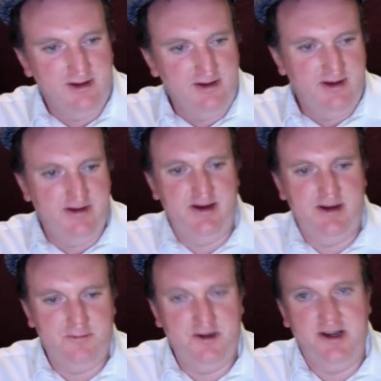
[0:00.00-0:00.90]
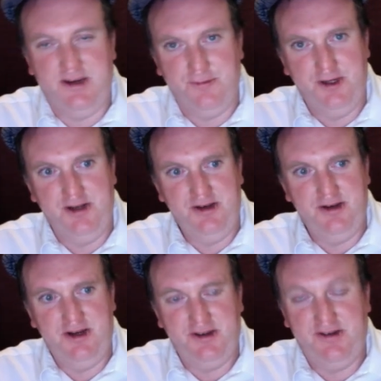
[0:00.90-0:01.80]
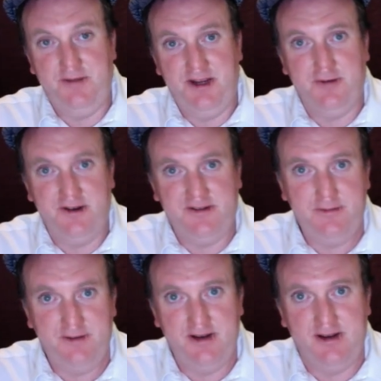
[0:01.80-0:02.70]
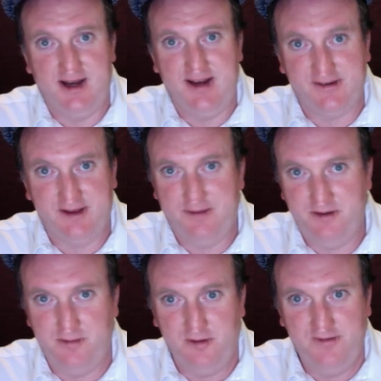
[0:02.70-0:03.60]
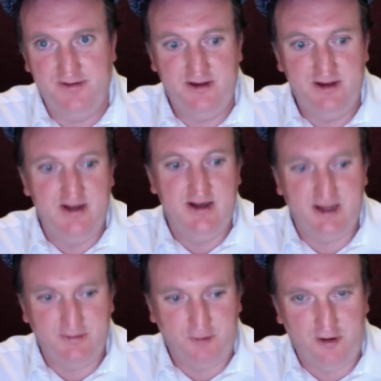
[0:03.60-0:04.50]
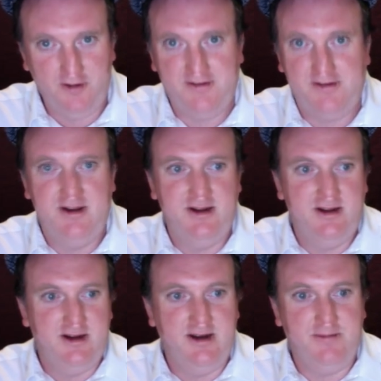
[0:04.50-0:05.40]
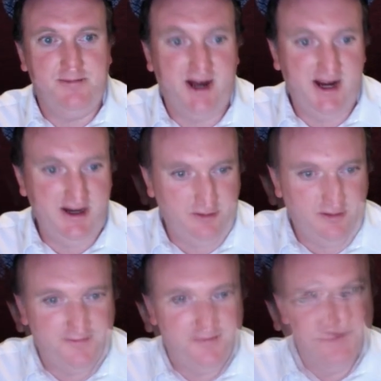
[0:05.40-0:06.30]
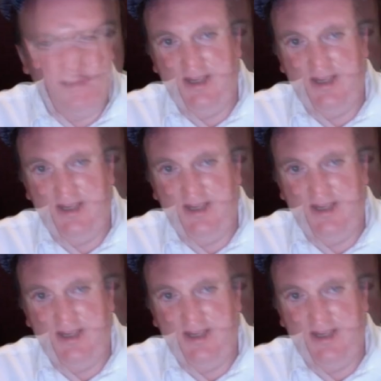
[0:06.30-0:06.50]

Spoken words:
And then when he really needed to be aggressive in the last lap in Monza, he was, and it paid off.